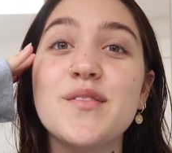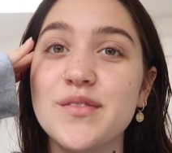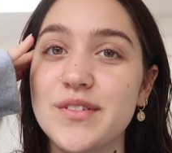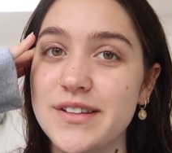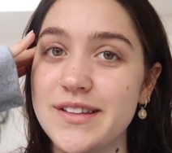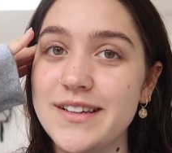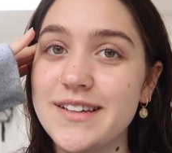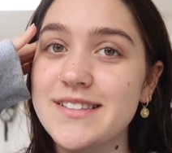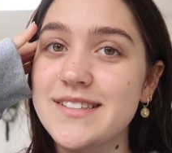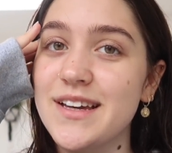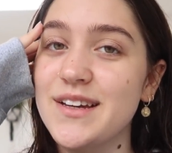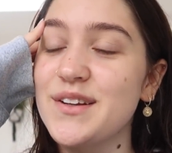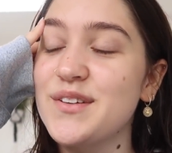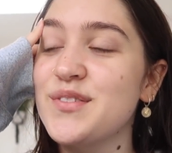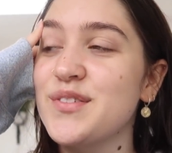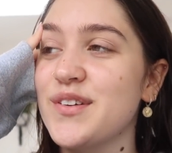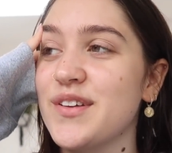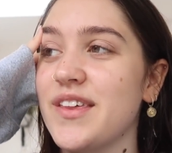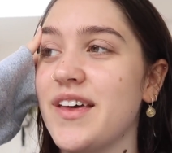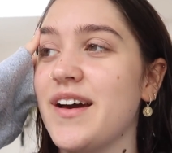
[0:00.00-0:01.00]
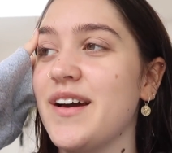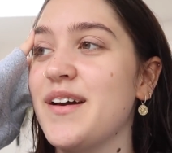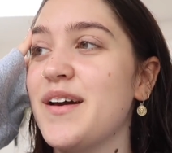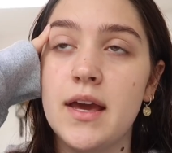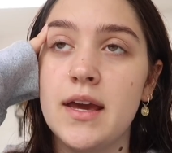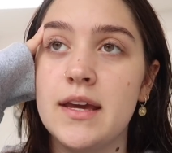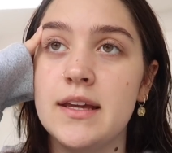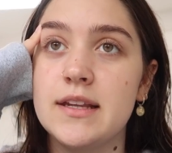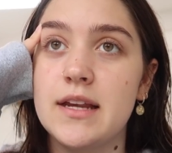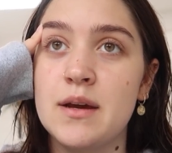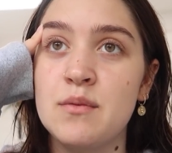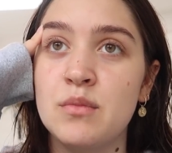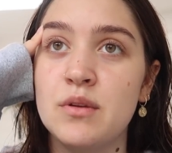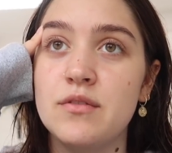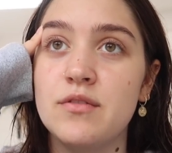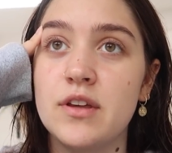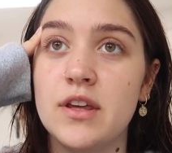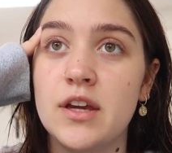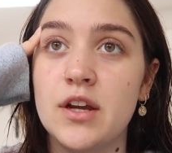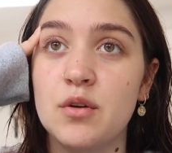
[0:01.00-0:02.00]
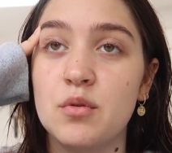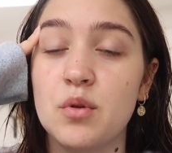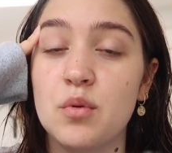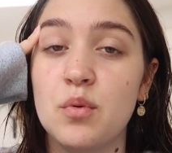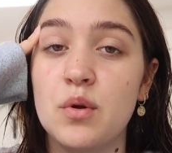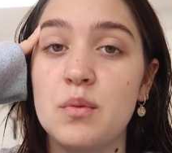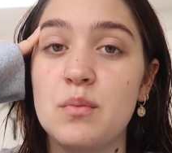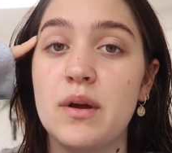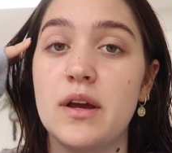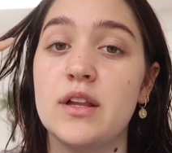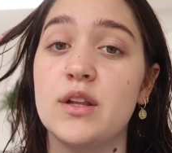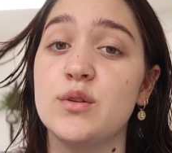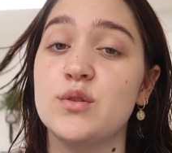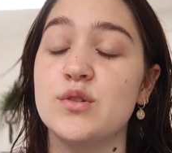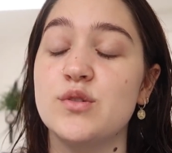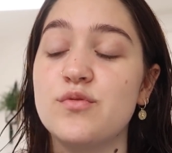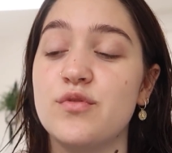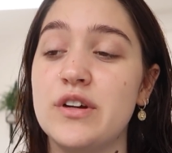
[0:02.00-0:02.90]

really excited for that. And I'm living here with one of my closest